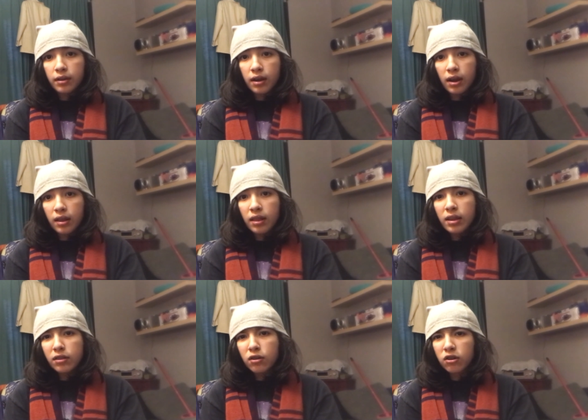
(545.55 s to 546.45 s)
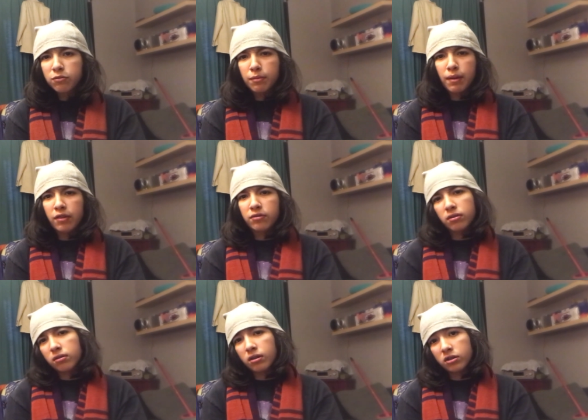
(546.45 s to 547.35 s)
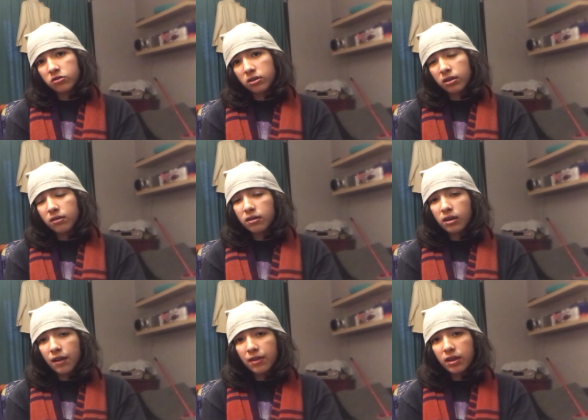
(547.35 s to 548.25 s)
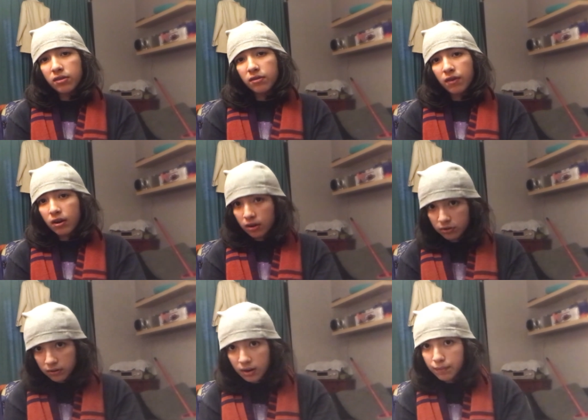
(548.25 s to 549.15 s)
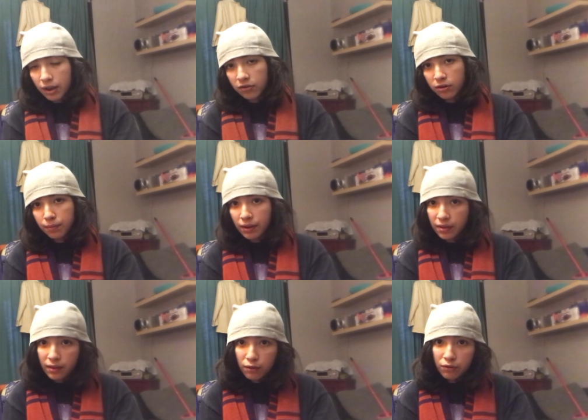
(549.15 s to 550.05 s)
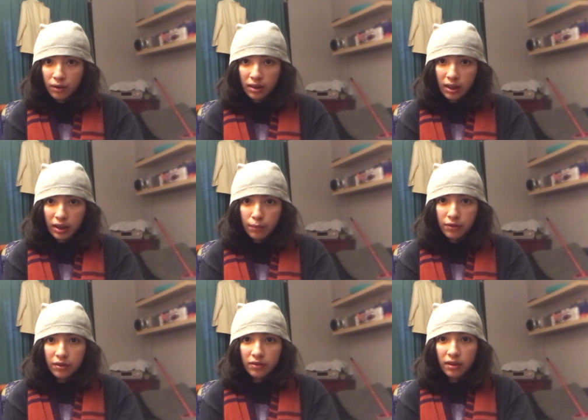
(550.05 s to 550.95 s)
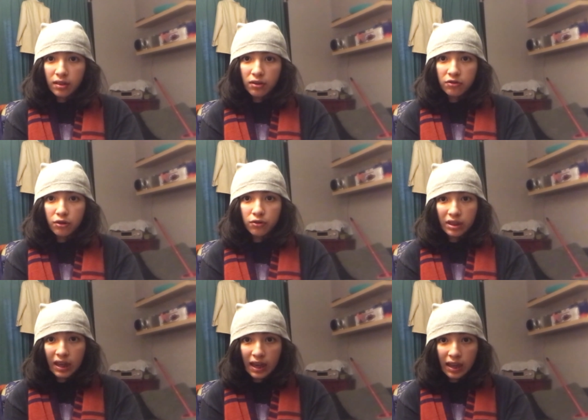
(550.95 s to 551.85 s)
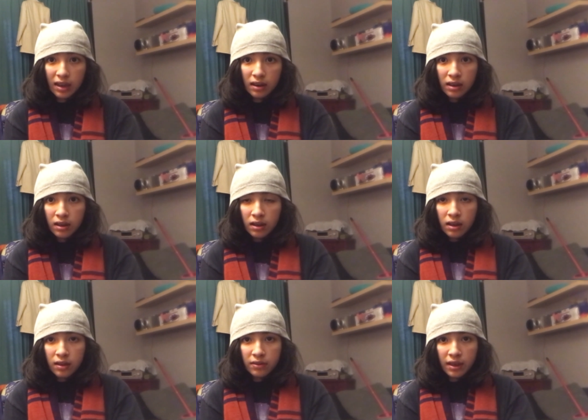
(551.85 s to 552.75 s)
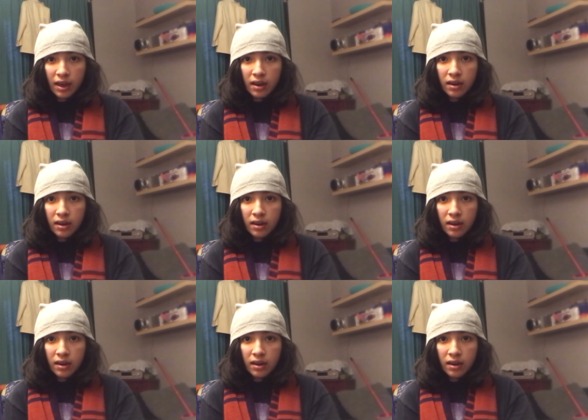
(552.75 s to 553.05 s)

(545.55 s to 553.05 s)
I like the Crispy Master, actually. I think he's a very underrated Master, but I think the reason why I like him is because he looks so decayed and dead.